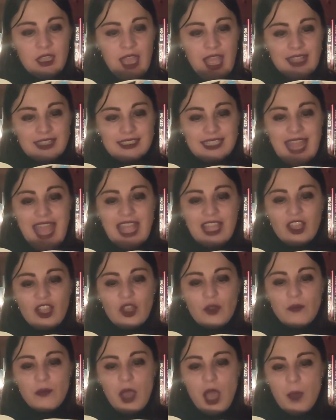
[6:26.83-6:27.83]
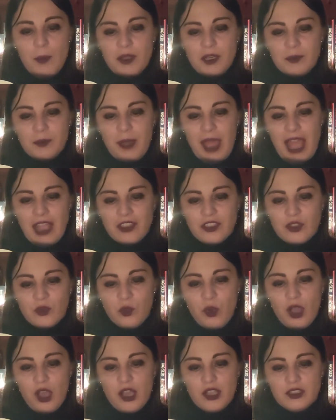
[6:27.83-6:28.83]
And an echo murmured back the
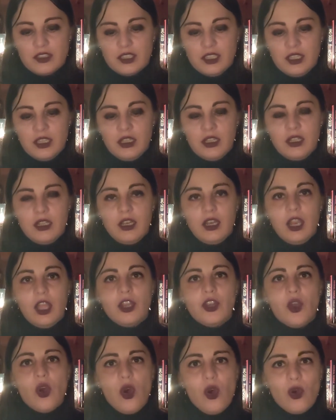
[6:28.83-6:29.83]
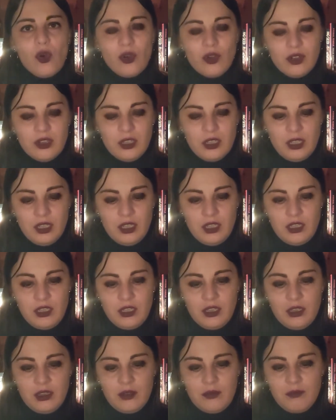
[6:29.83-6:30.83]
word, "Lenore."
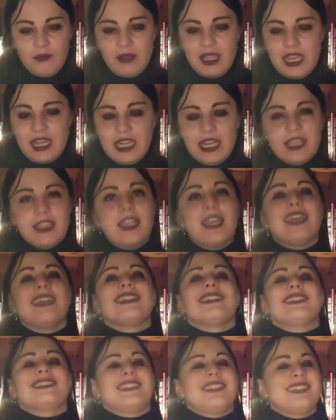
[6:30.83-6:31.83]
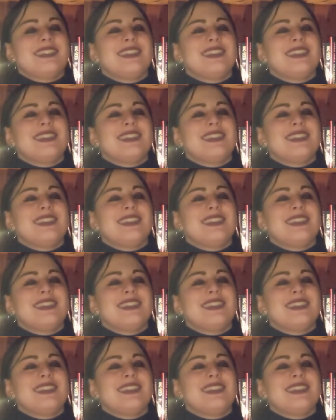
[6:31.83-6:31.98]
Merely this,